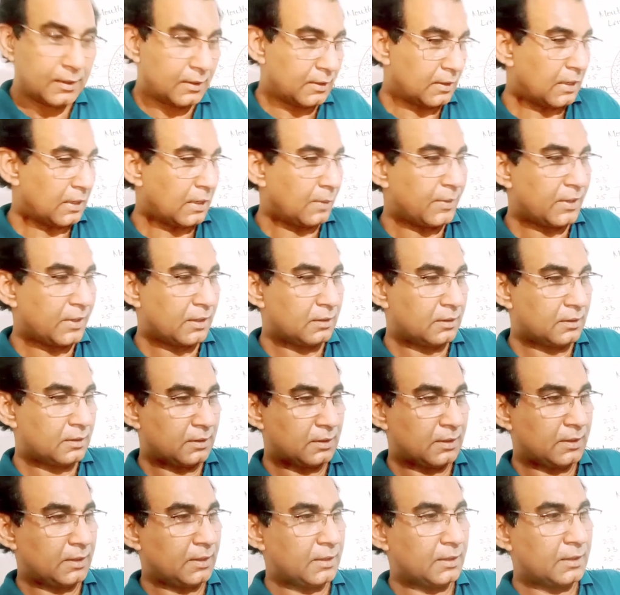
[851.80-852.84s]
I mean,
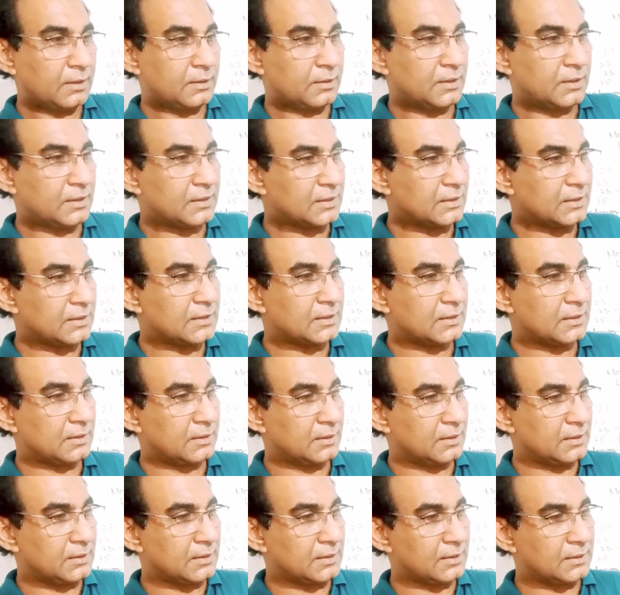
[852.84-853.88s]
this is
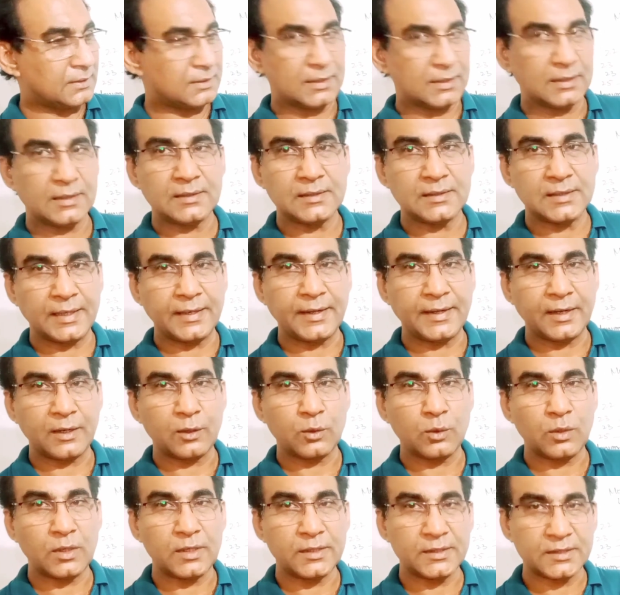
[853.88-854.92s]
the descending
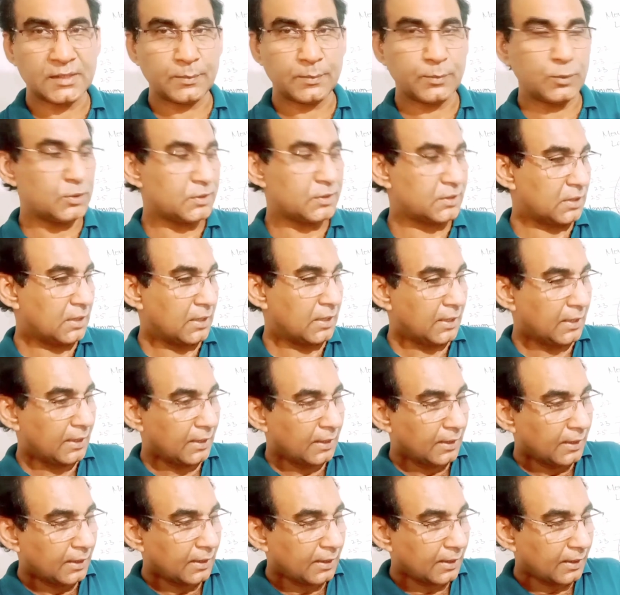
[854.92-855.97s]
colon, suppose,
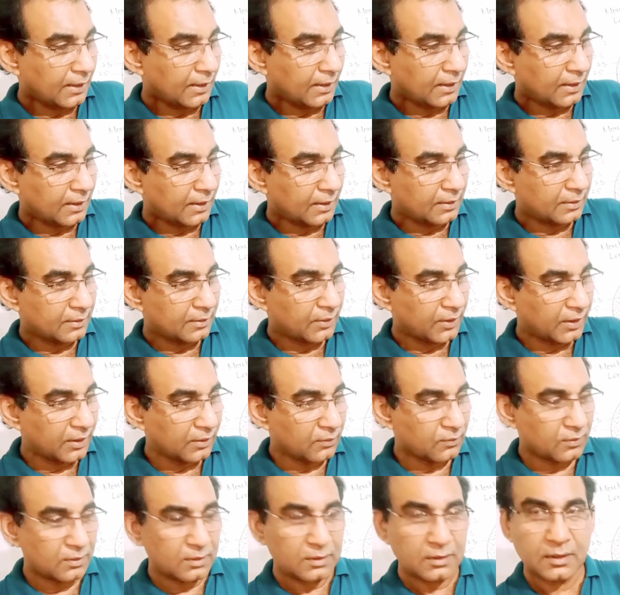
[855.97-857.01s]
and
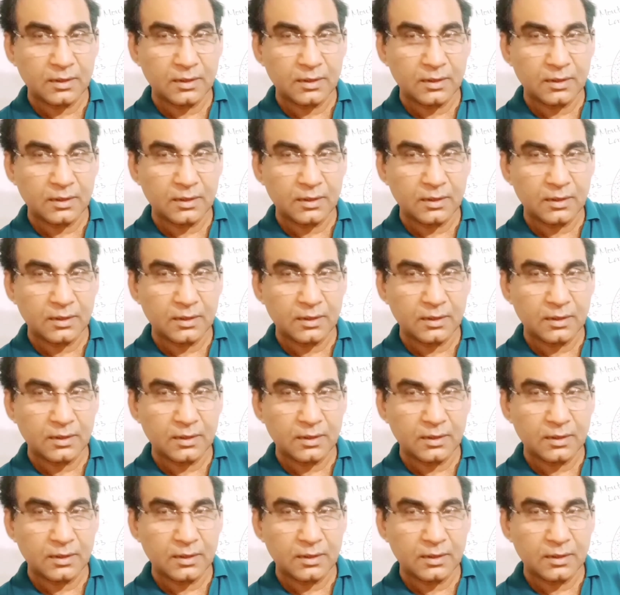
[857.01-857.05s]
here